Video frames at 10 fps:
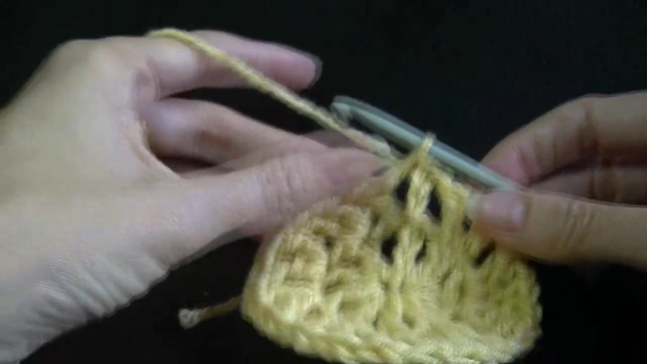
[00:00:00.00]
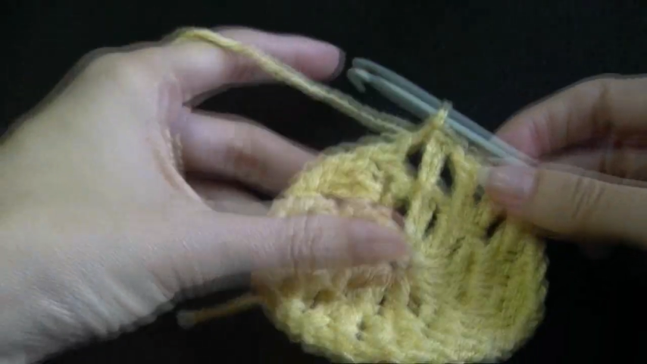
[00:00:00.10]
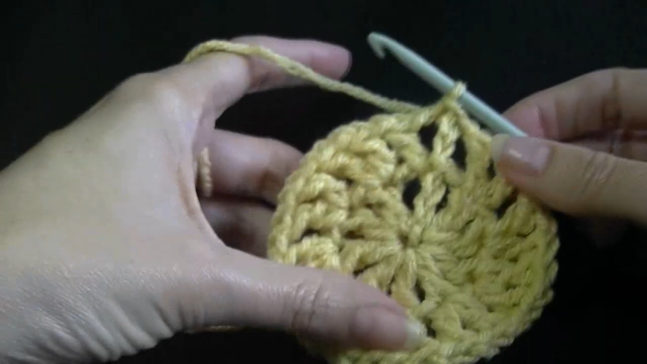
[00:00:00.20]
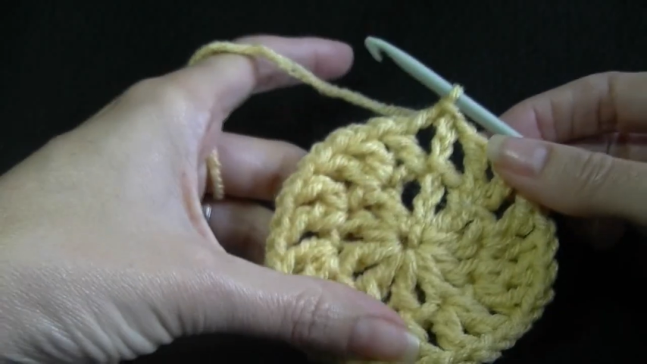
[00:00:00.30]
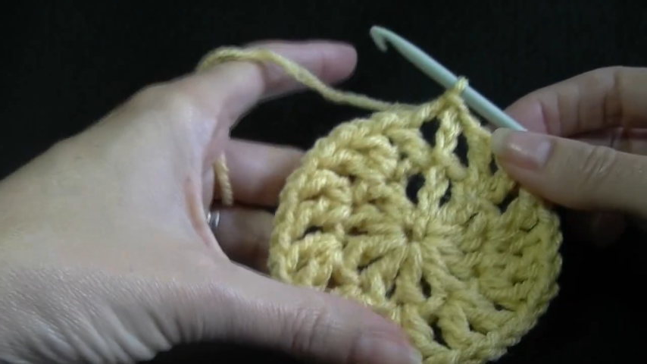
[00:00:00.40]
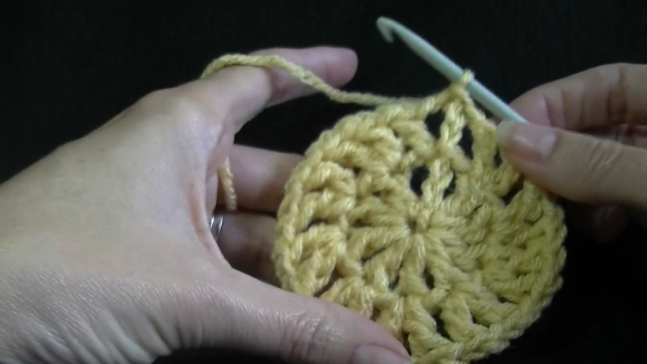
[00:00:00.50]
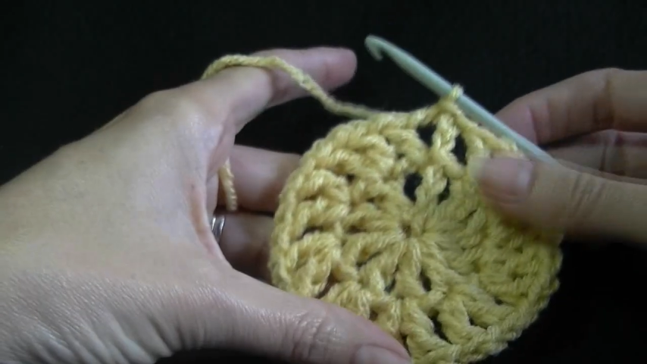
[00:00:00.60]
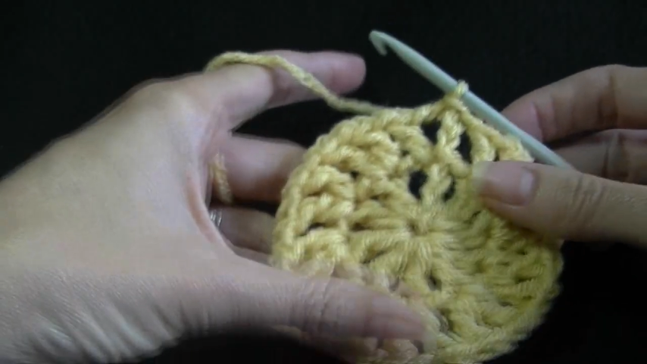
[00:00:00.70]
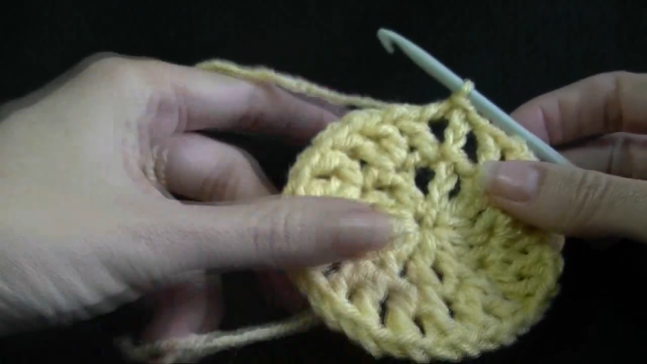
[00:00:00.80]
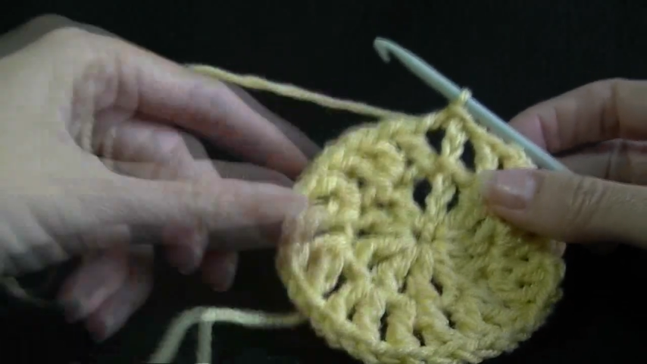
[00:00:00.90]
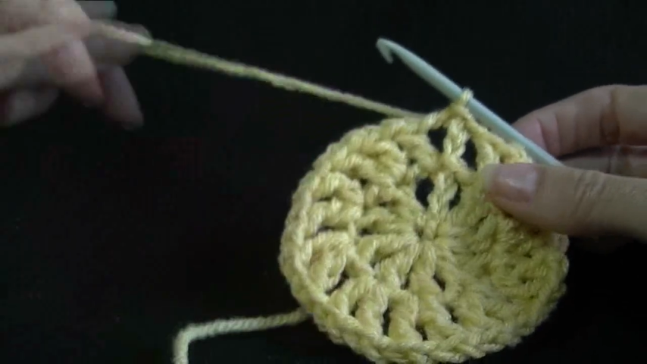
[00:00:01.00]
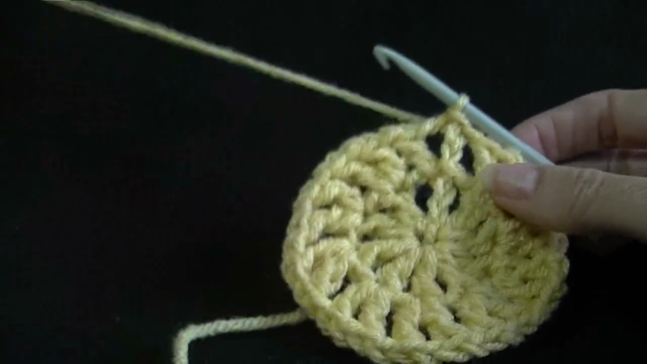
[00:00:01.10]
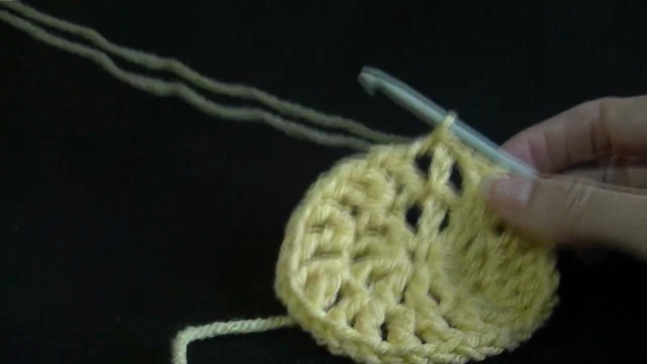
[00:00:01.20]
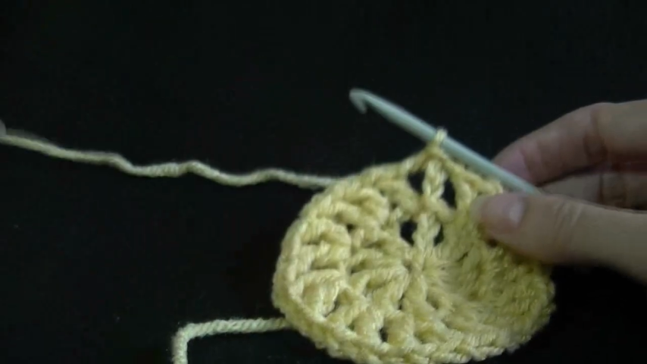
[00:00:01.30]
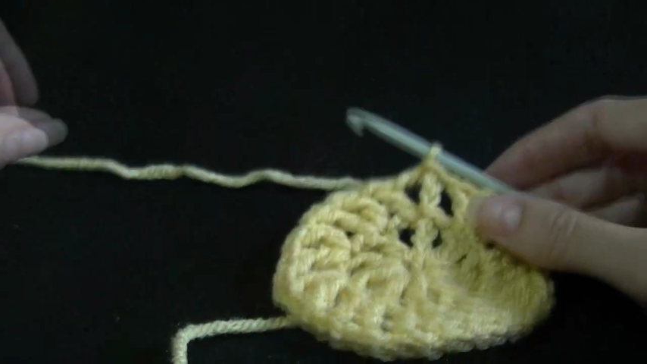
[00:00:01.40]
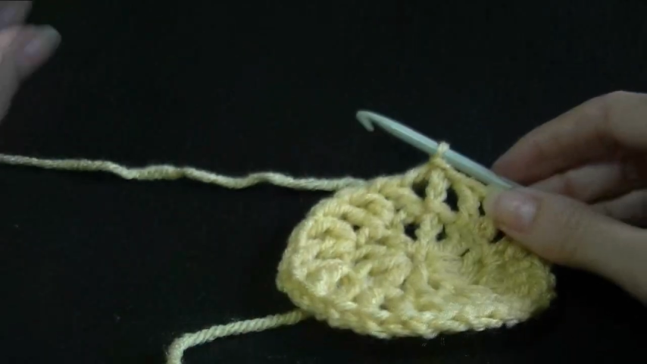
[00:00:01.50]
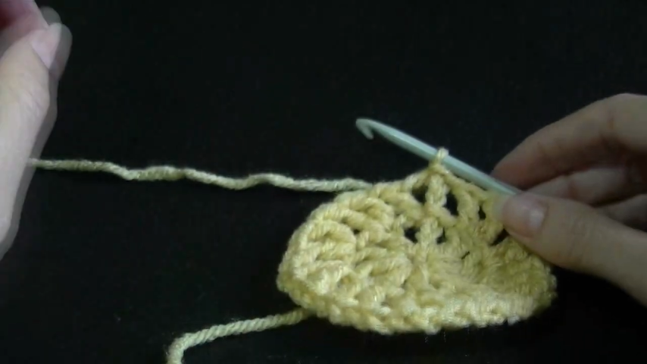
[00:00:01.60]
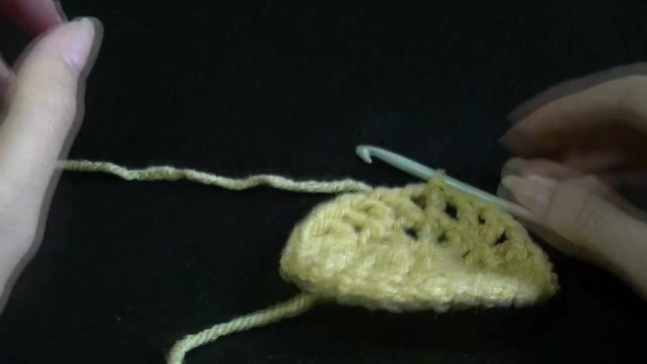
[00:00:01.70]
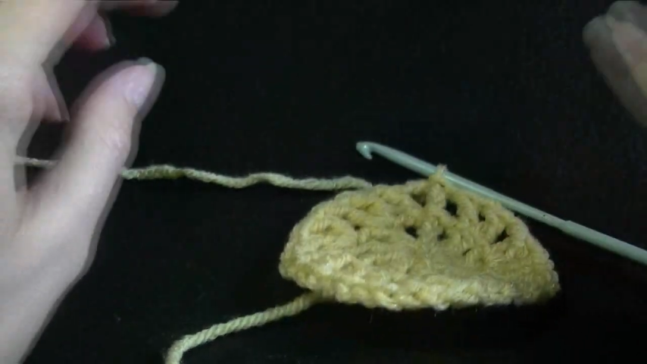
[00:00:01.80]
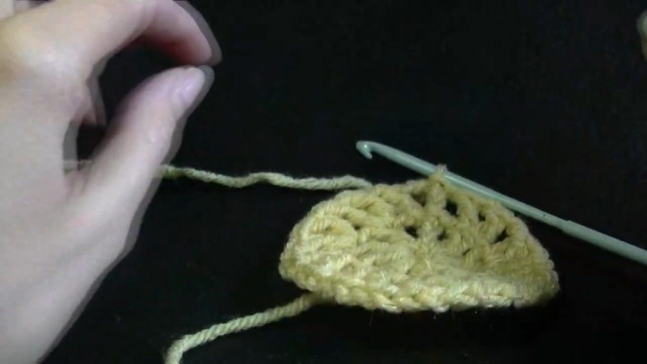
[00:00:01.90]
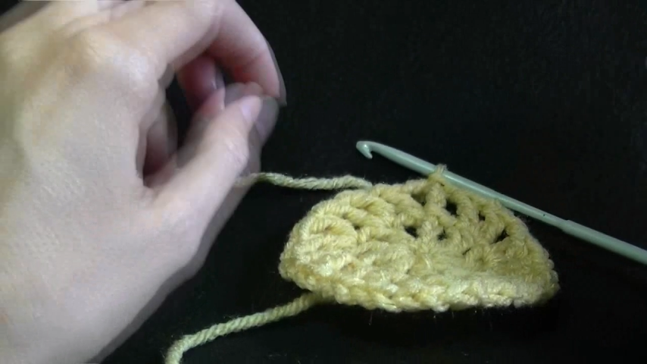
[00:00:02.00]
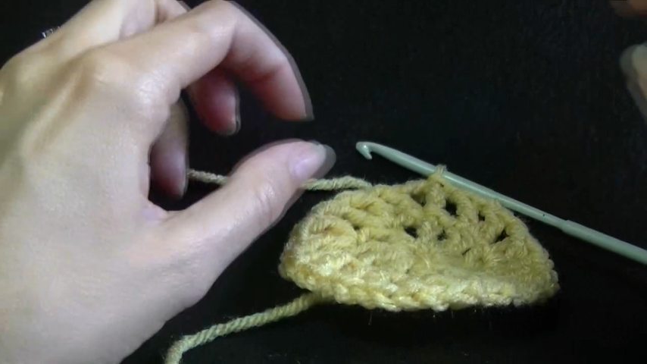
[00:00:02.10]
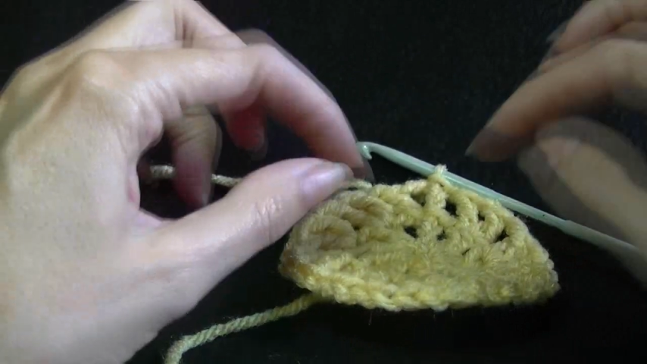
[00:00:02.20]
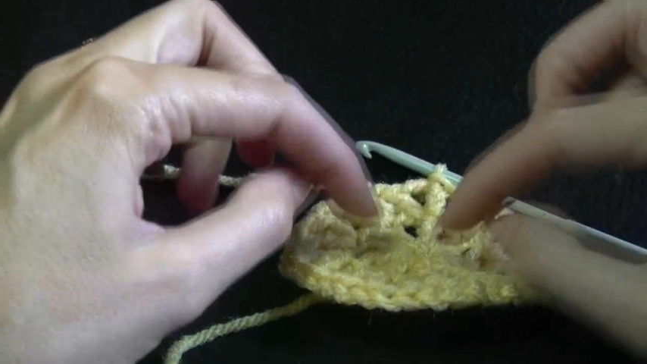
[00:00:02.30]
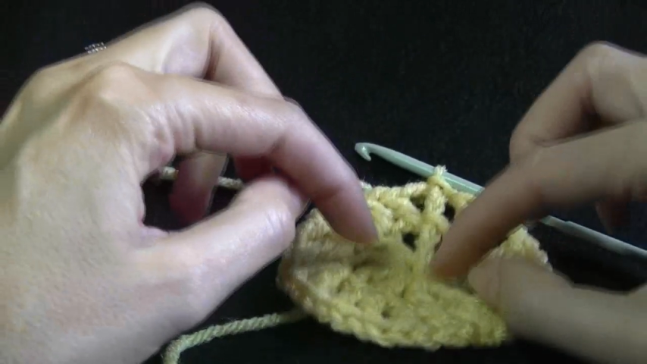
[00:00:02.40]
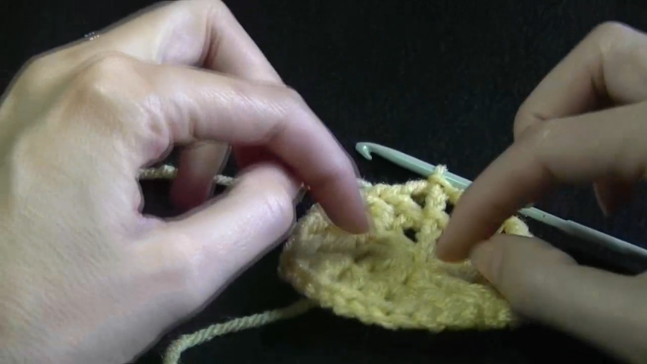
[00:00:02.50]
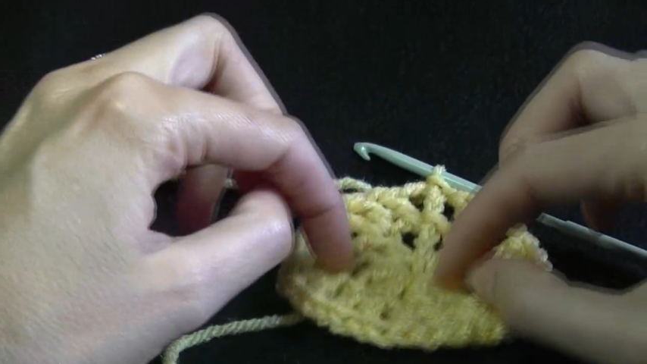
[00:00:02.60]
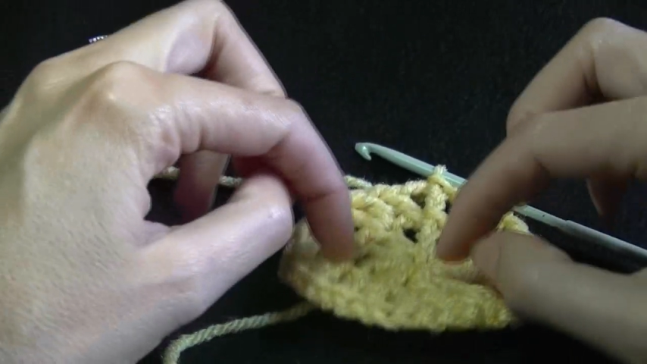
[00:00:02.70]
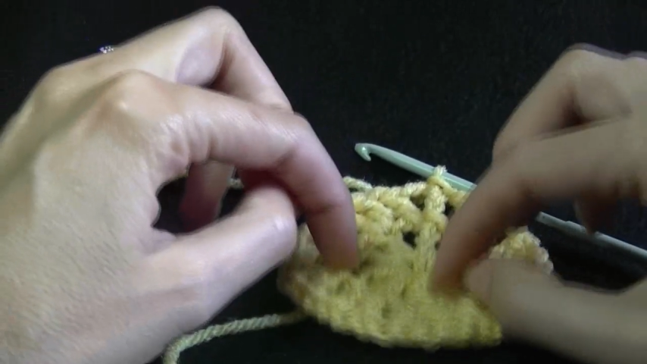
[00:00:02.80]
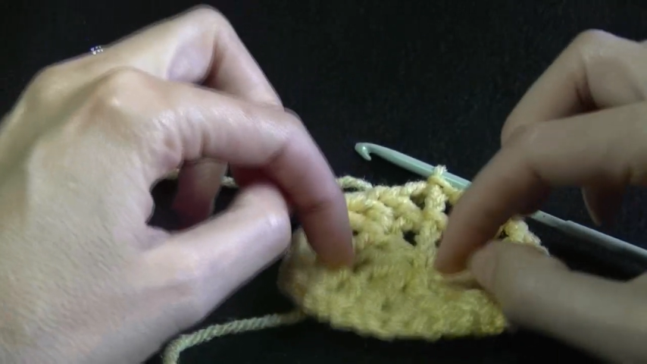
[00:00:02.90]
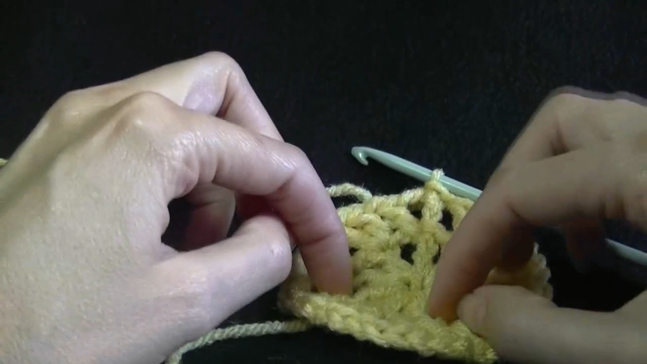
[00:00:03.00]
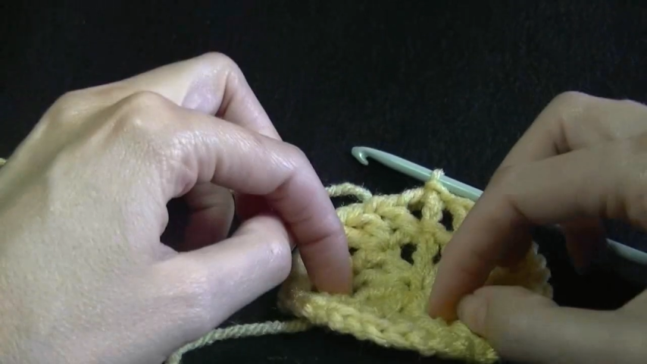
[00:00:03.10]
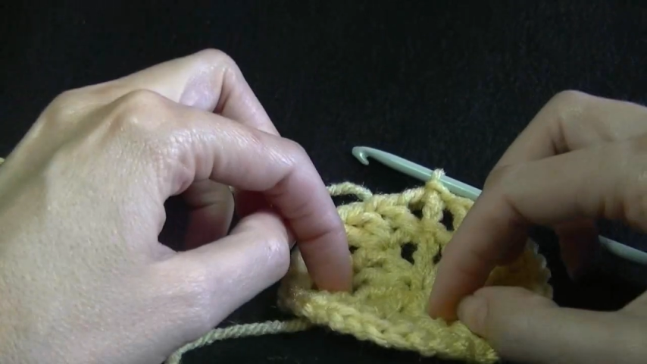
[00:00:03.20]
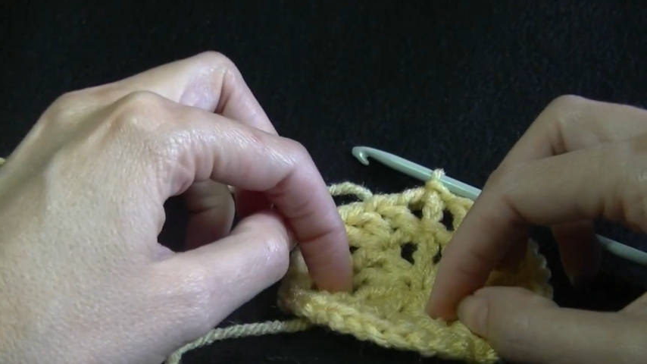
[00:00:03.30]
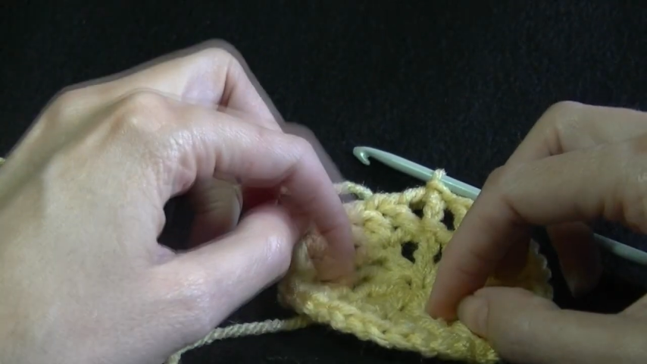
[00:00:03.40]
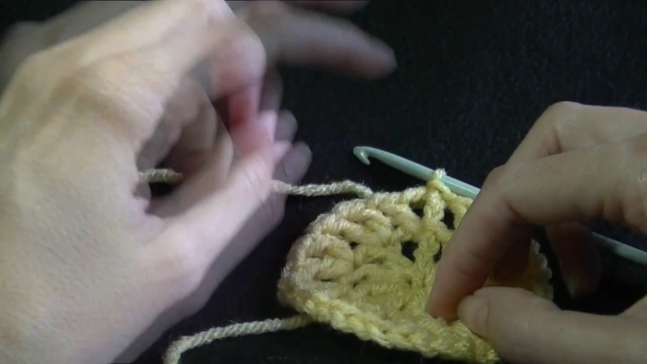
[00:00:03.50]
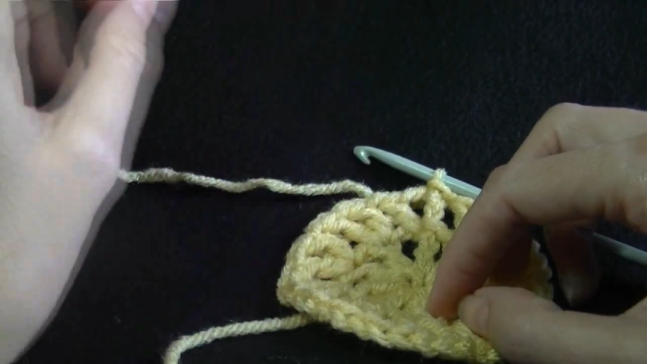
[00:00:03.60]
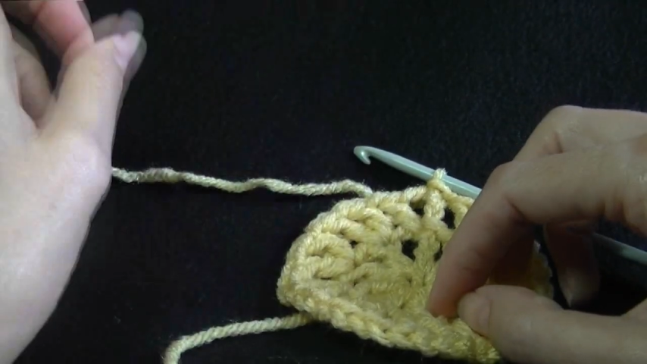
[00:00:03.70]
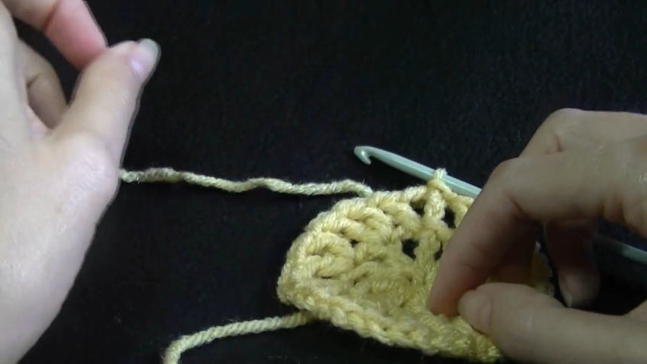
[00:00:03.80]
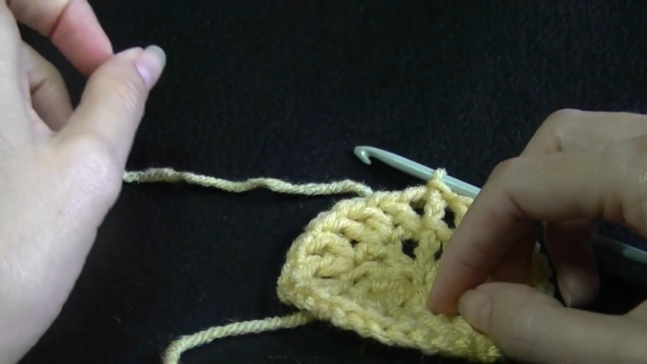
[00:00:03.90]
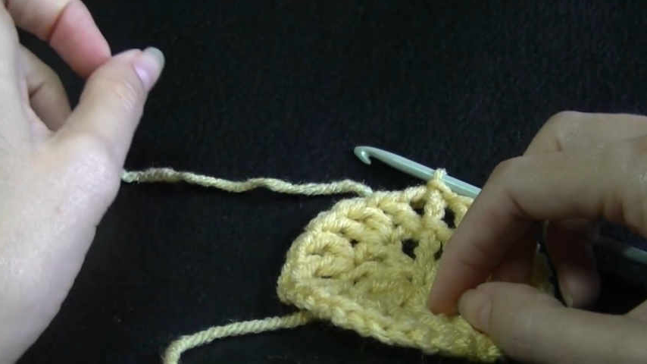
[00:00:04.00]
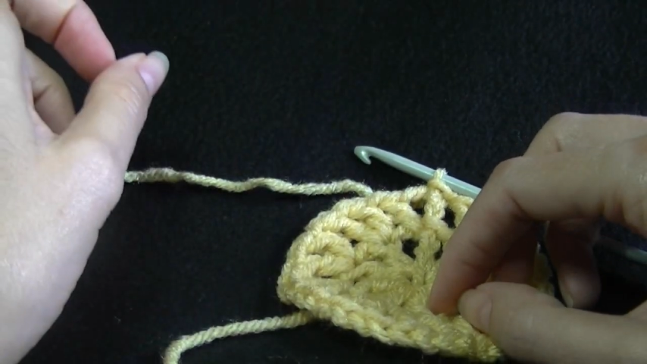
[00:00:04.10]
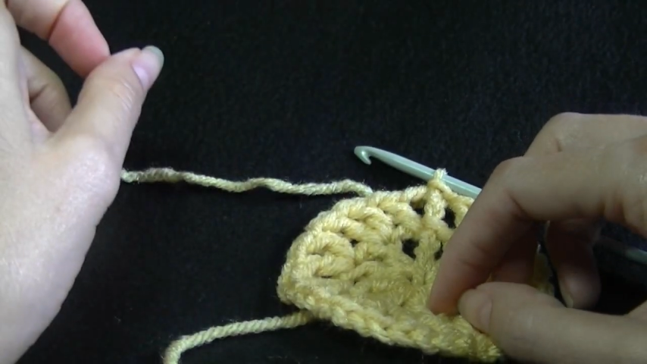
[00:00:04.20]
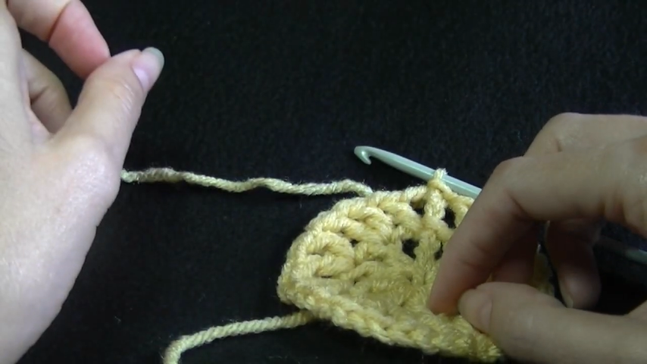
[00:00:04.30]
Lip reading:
No face is visible, so there are no lips to read.